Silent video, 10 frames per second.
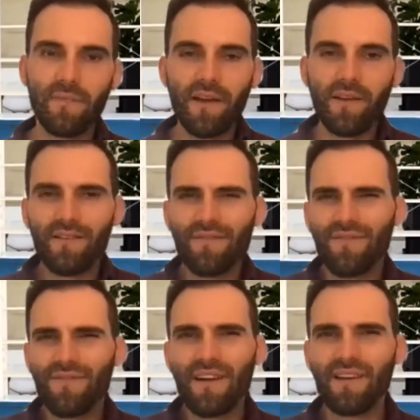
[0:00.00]
matter
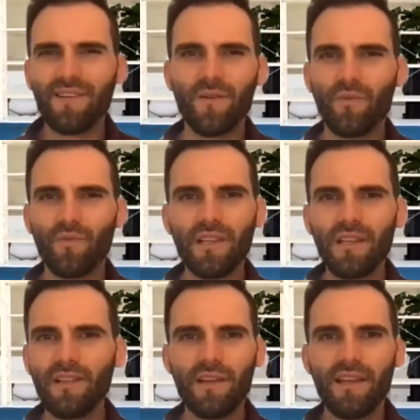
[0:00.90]
of, I don't know,
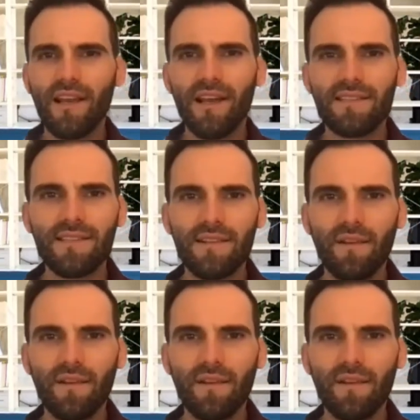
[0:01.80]
really looking at